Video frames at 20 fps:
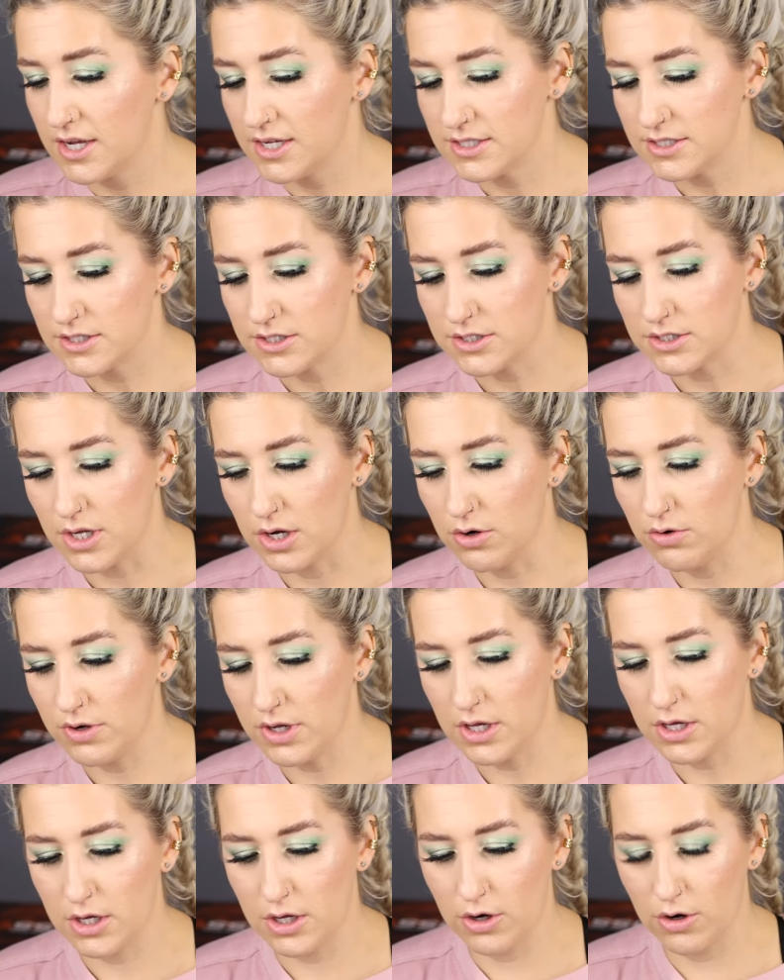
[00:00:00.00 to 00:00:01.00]
So
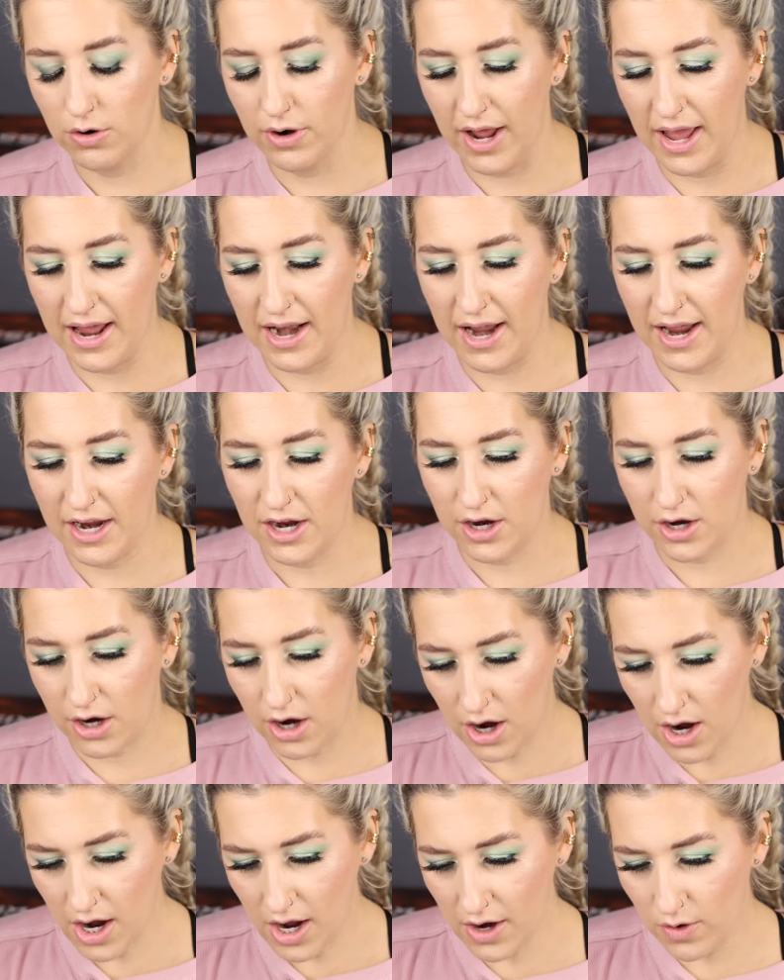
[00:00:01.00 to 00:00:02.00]
cute. And I
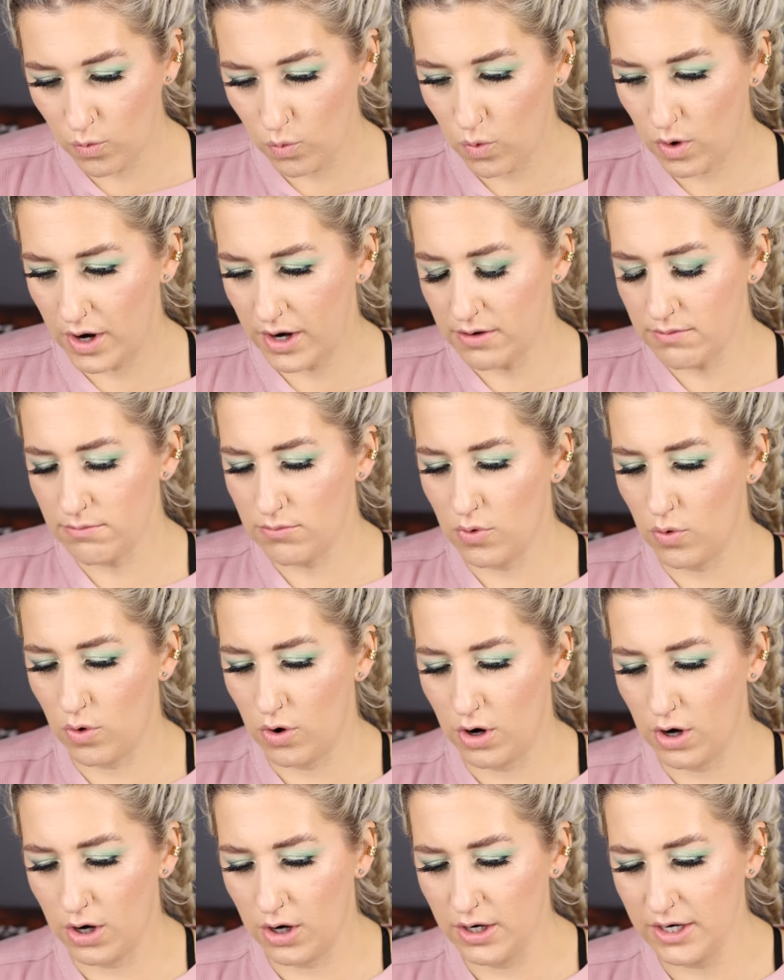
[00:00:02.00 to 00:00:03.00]
got one
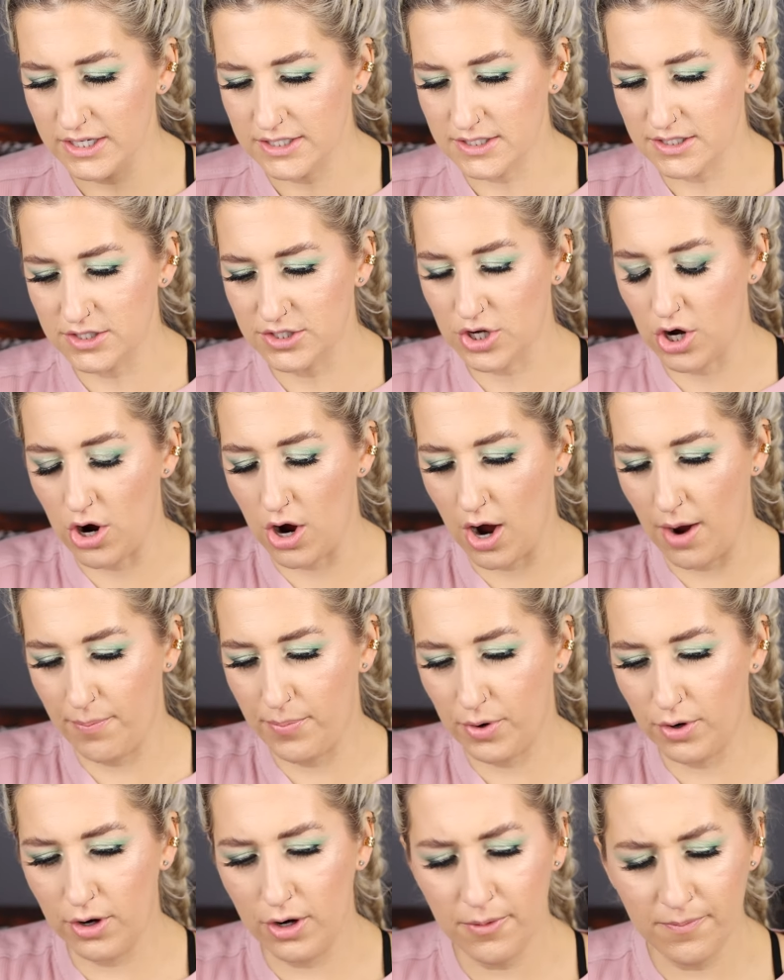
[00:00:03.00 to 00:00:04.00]
more. It's a
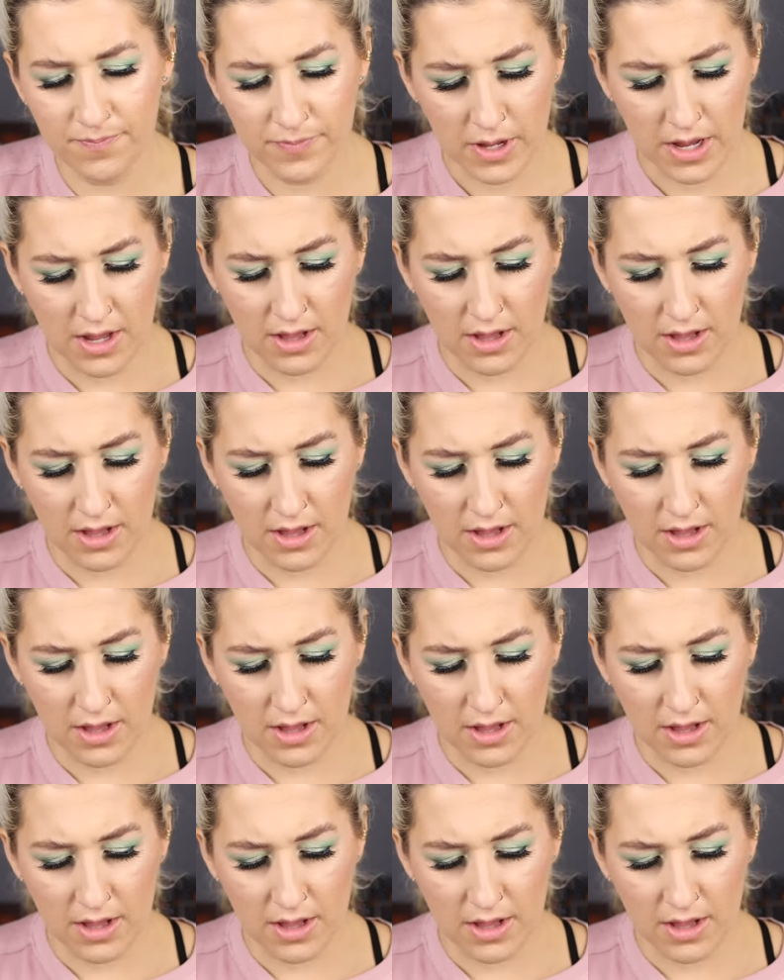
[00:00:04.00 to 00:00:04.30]
topper.